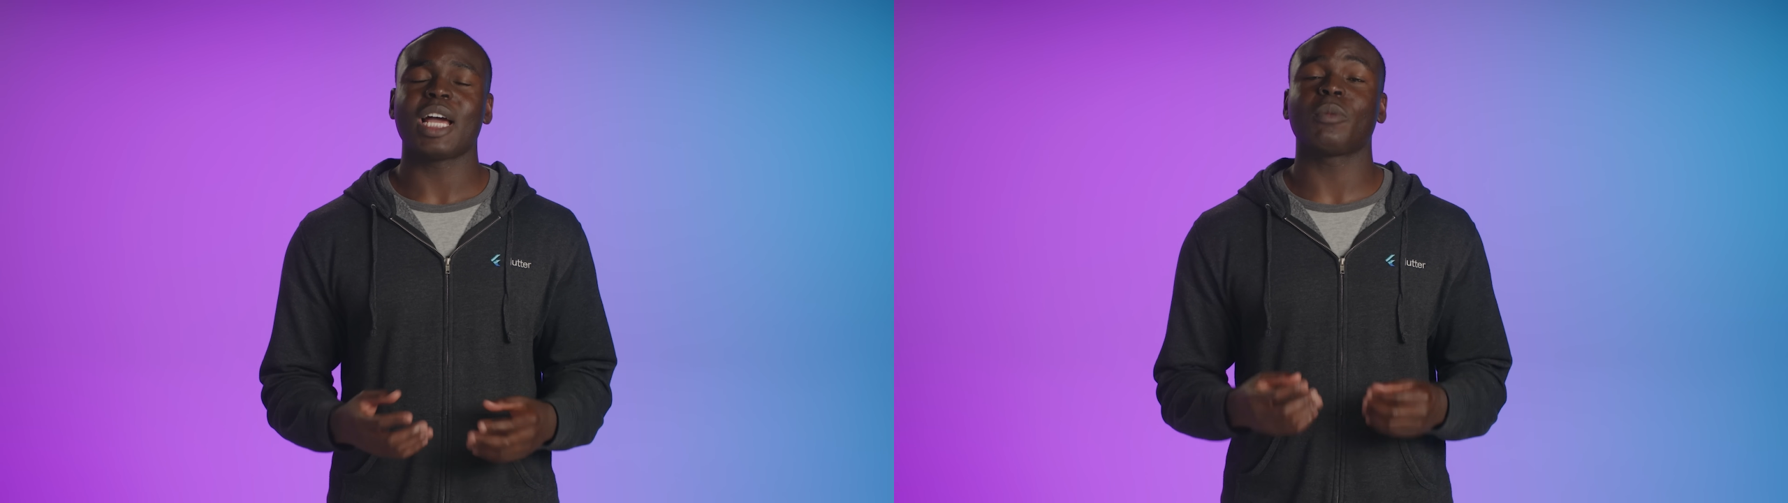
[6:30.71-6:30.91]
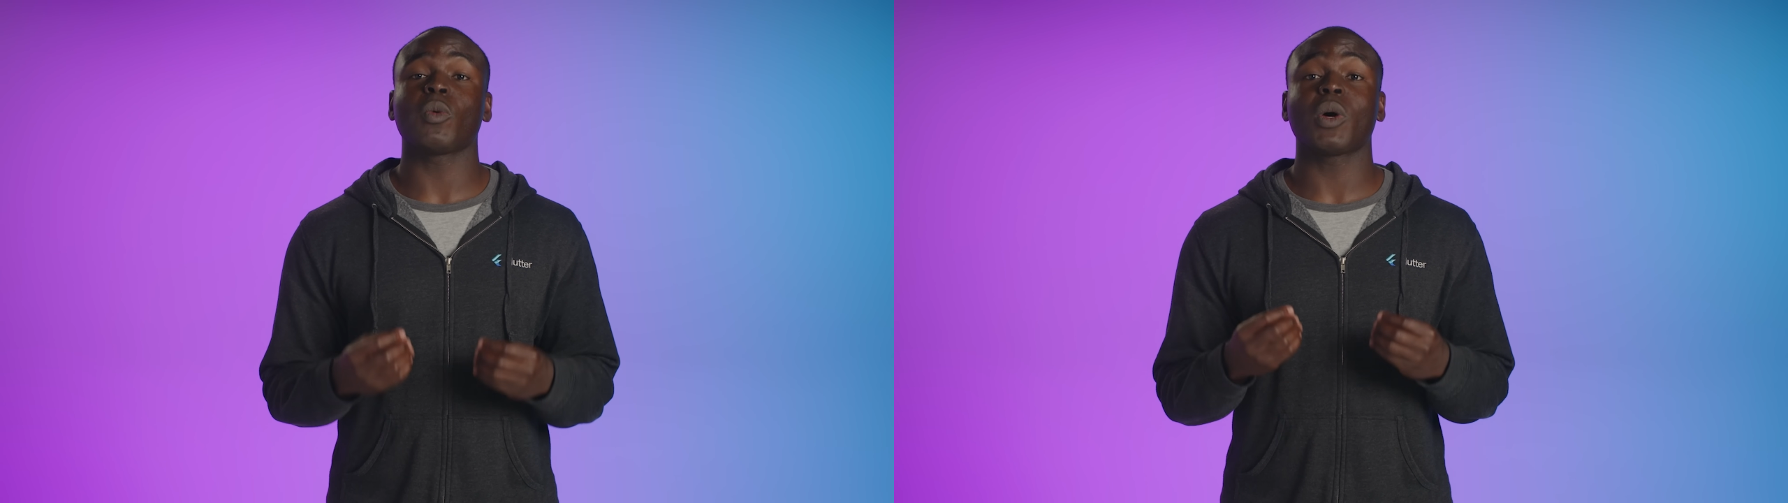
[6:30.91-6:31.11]

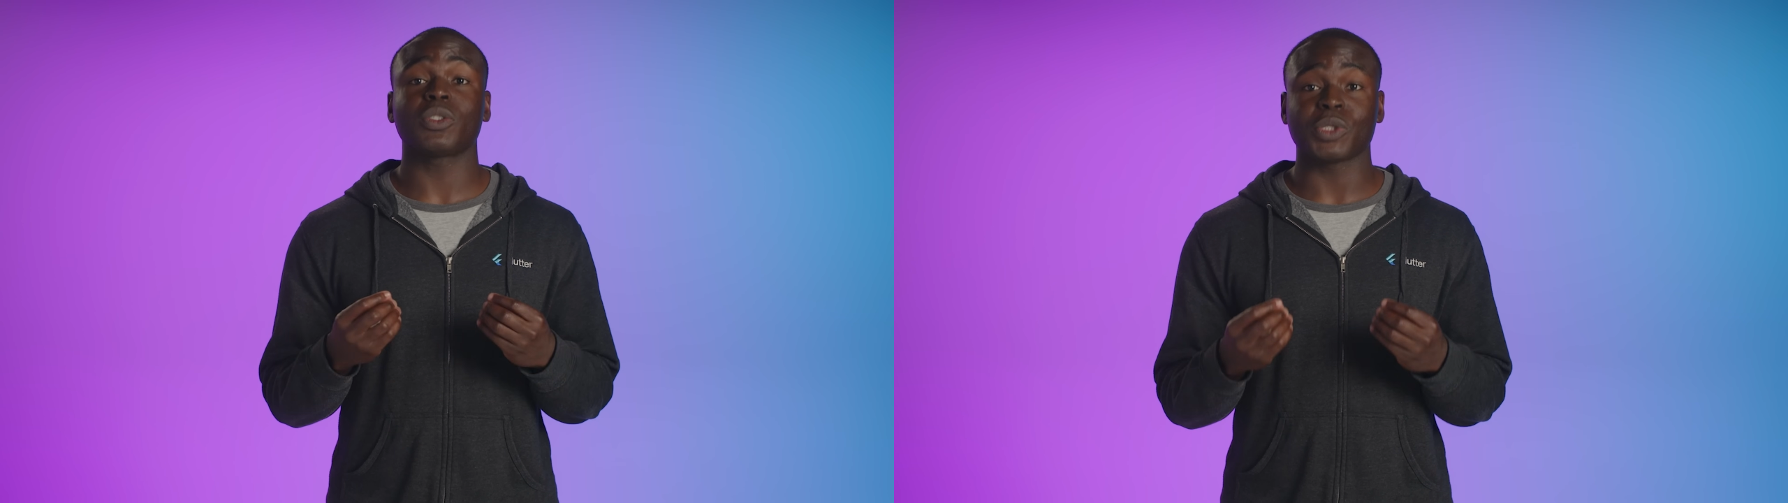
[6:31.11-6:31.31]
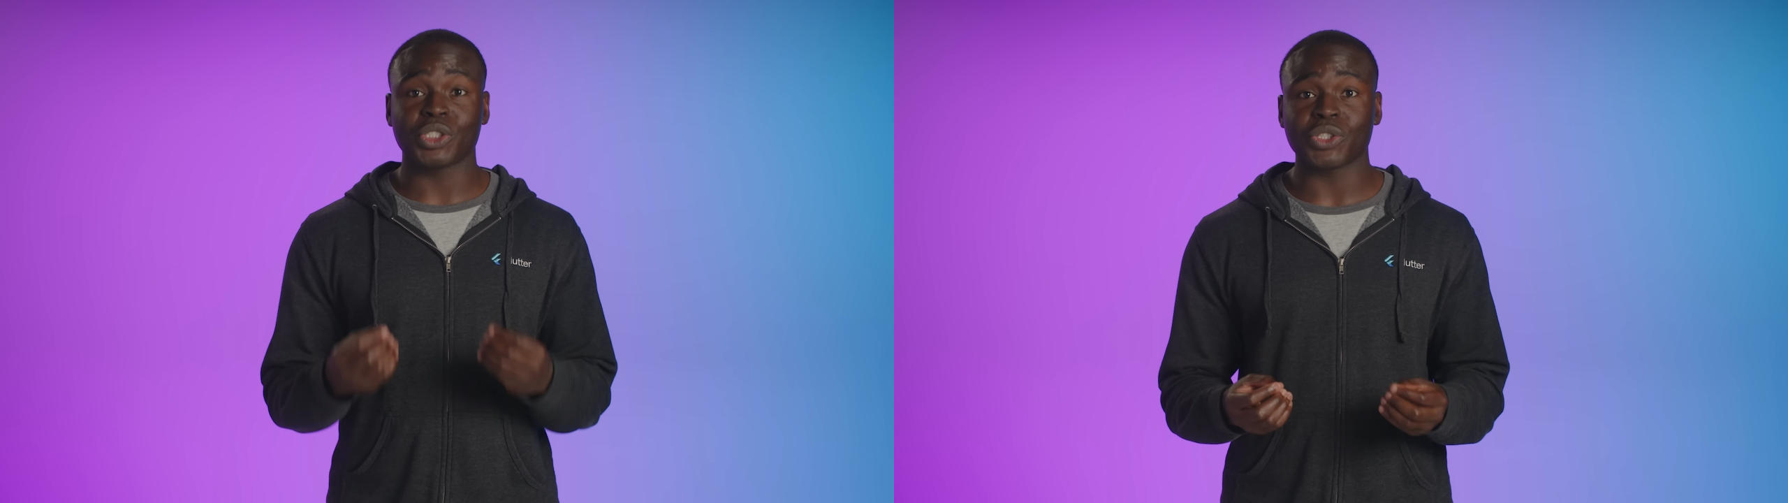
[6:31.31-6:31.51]
and we want
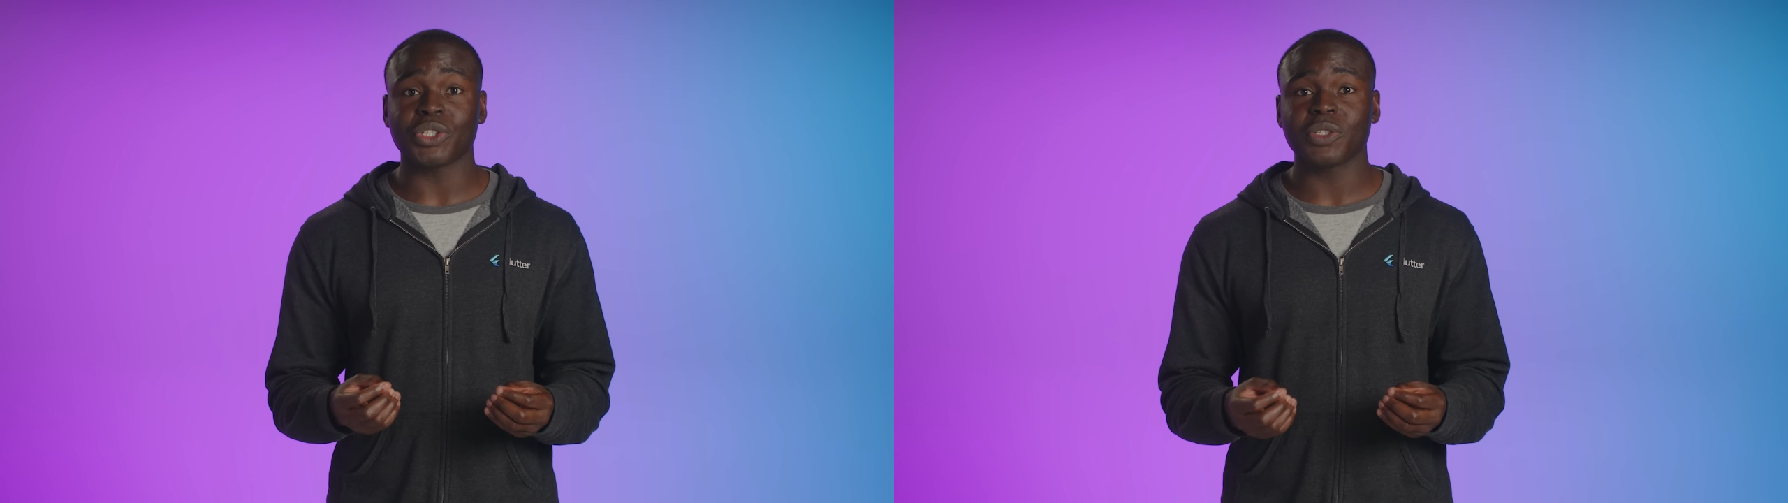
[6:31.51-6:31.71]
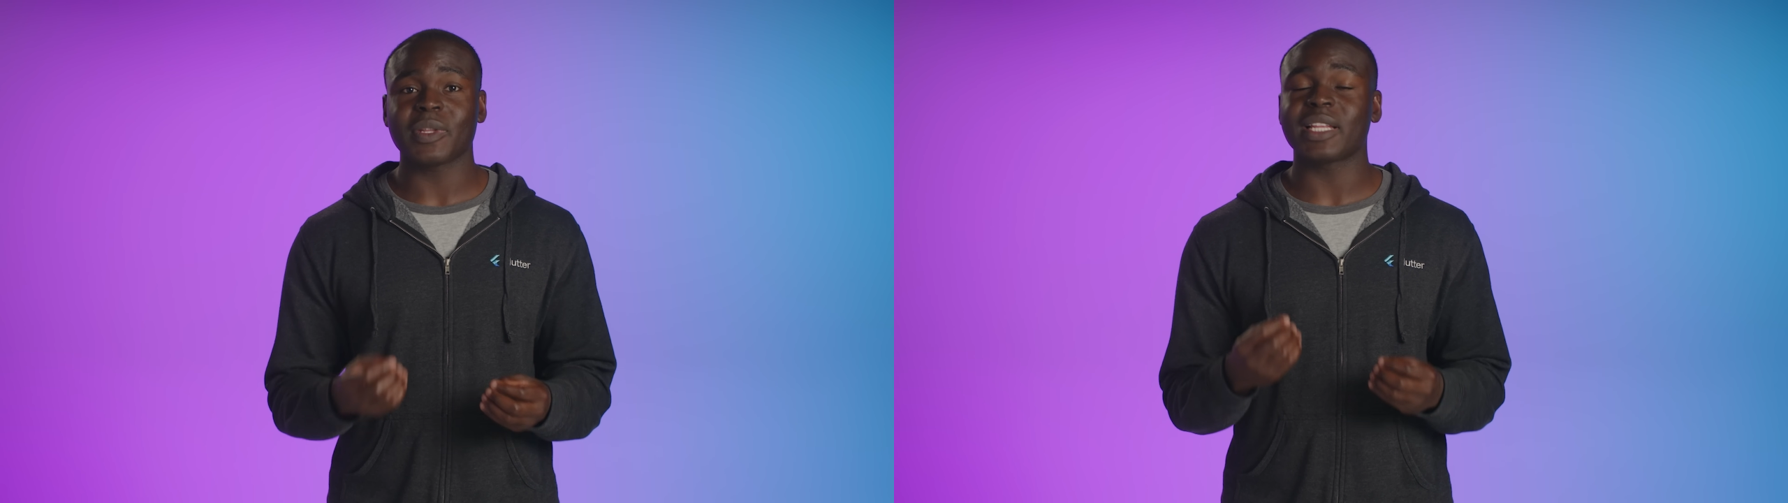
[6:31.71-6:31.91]
to assure
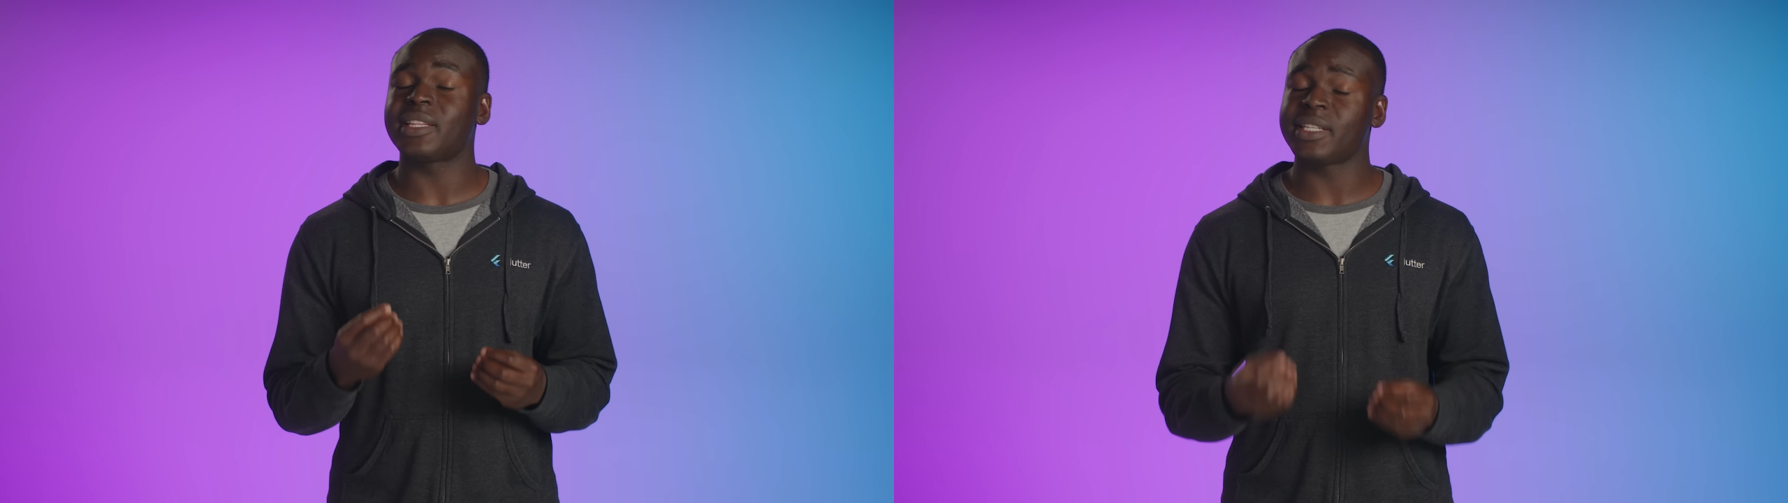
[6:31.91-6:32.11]
you that